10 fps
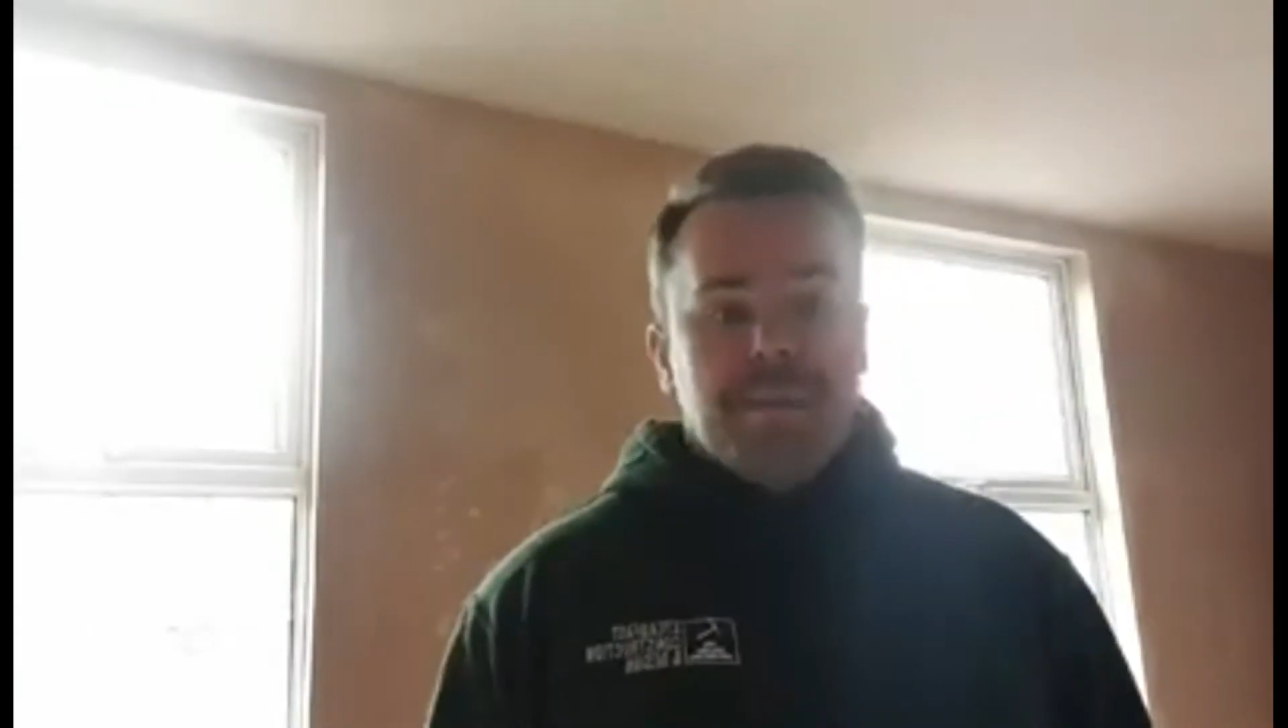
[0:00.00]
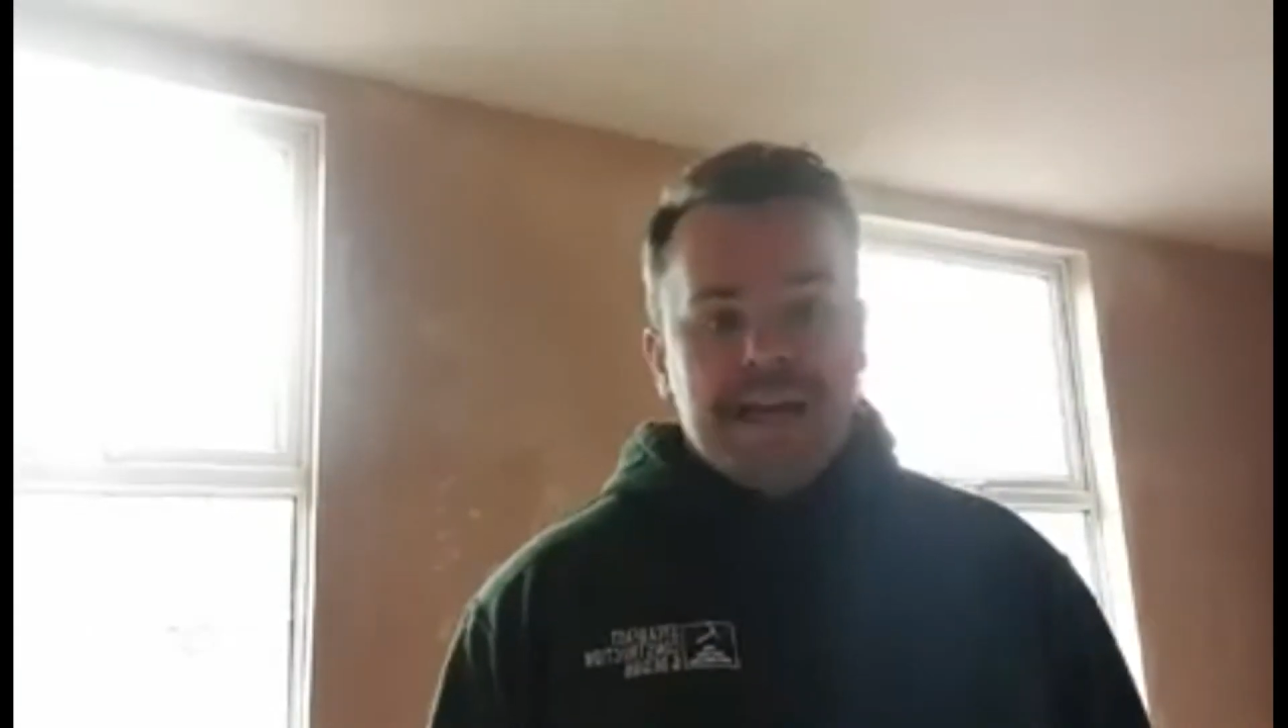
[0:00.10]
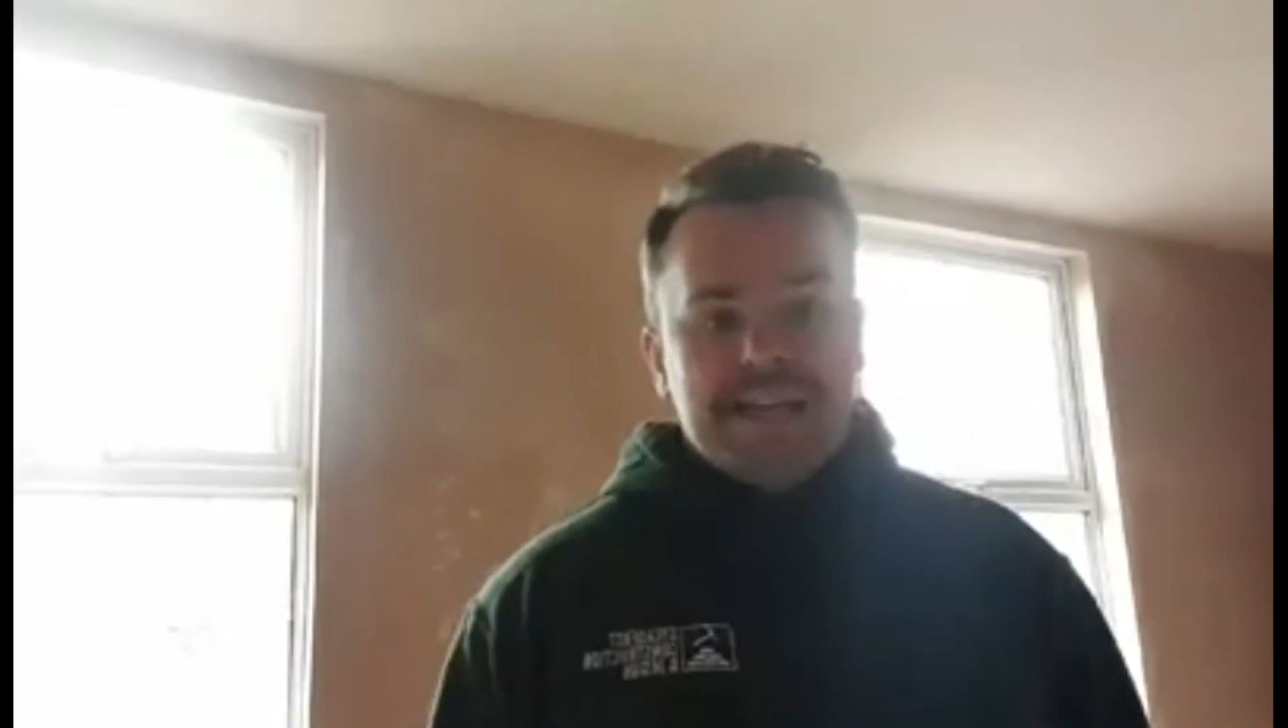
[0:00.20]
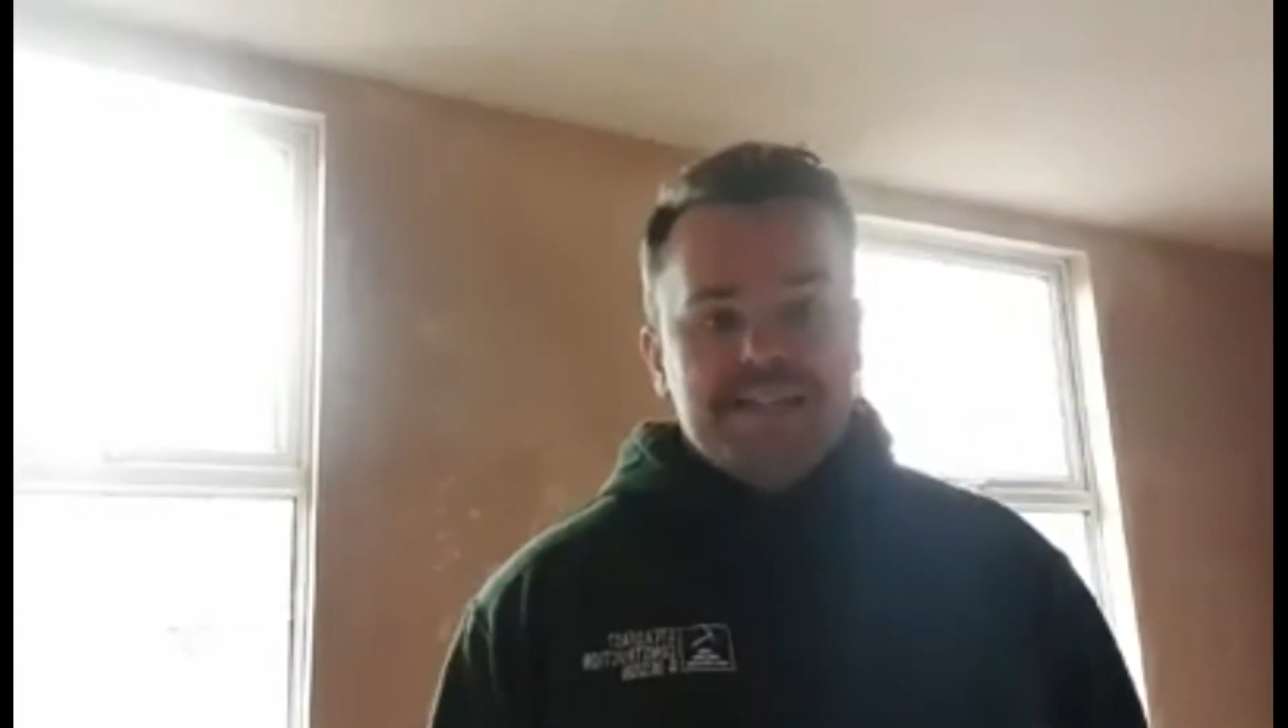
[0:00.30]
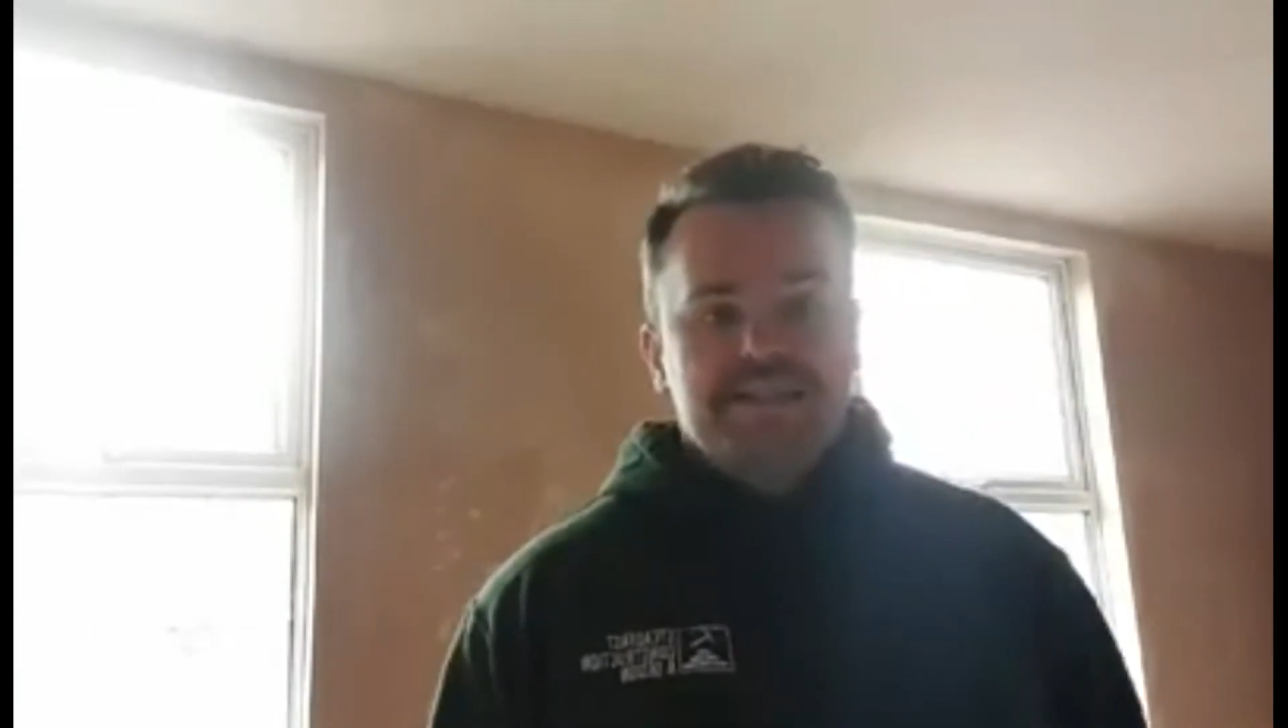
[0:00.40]

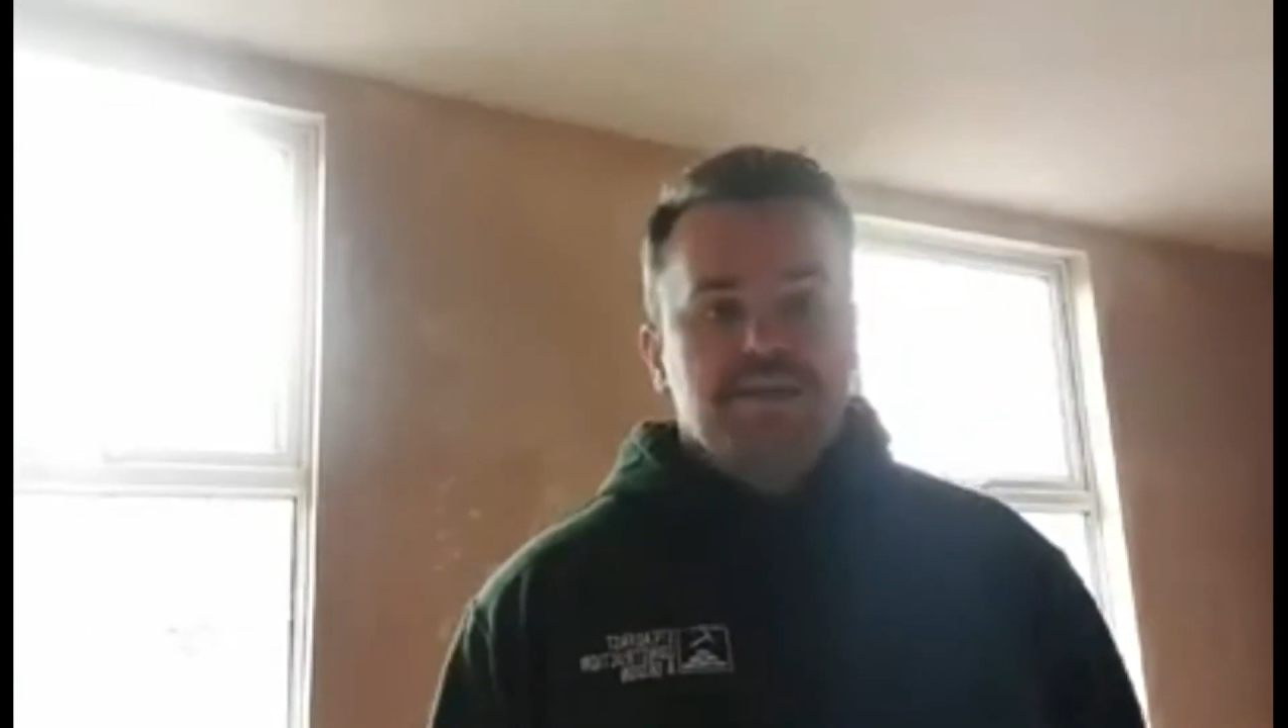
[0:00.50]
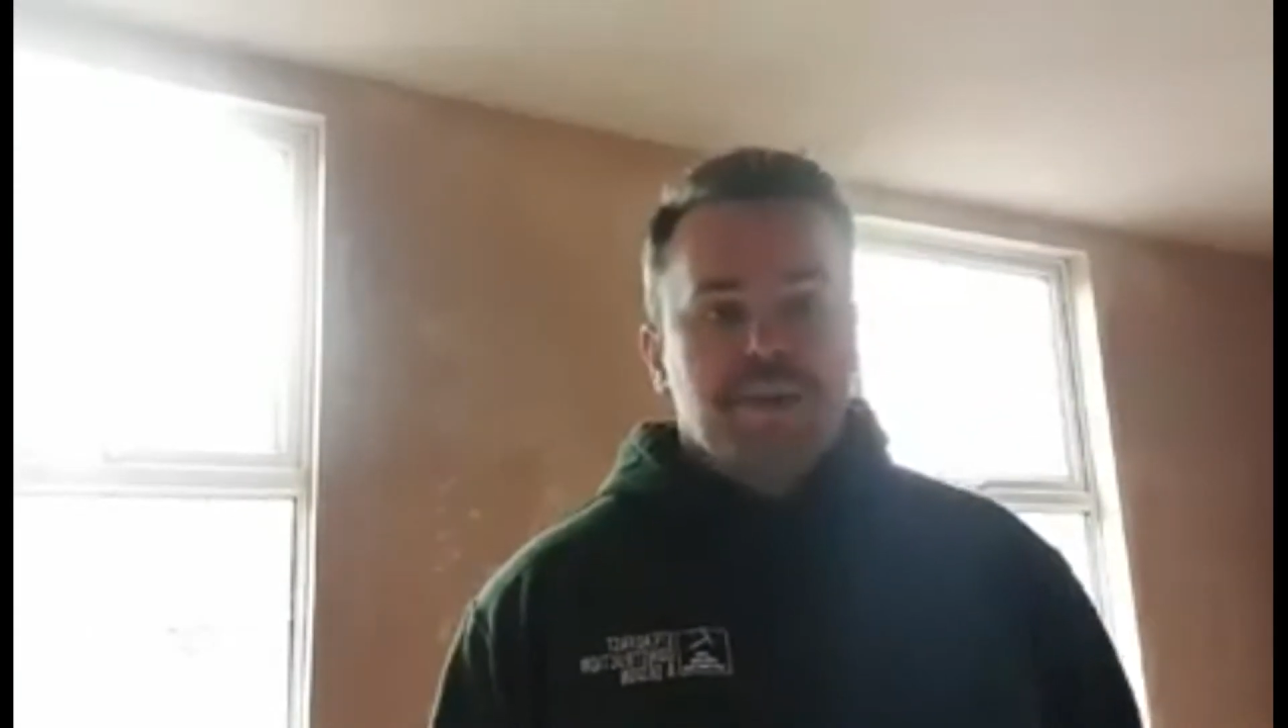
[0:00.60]
paint